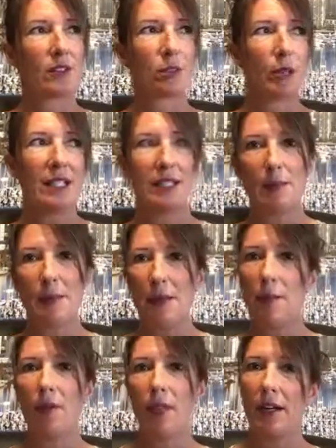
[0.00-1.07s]
crazy
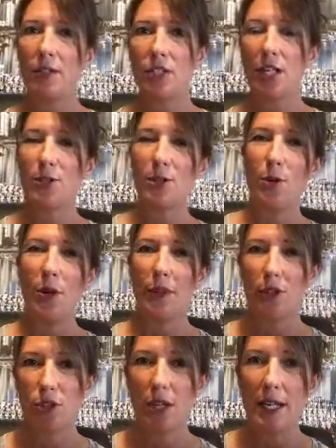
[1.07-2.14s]
people that are chasing you on
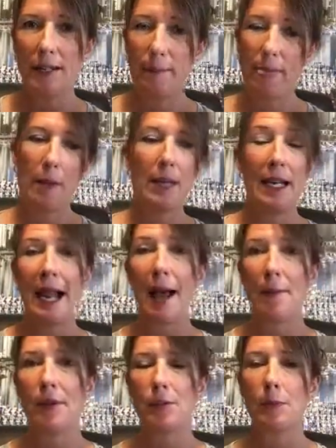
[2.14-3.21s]
the street. I mean, it
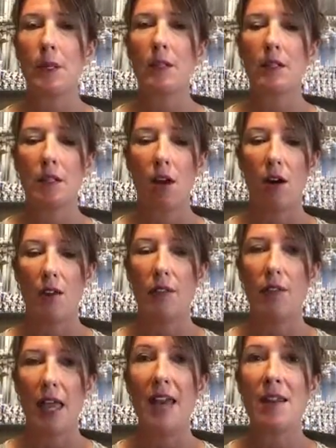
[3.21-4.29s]
happens, but
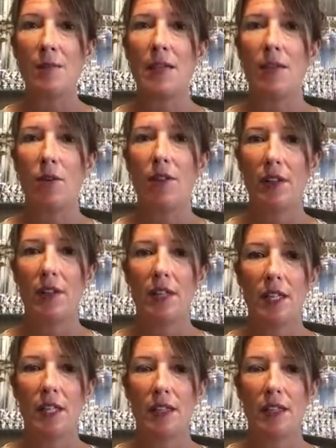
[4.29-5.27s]
the enemy, or the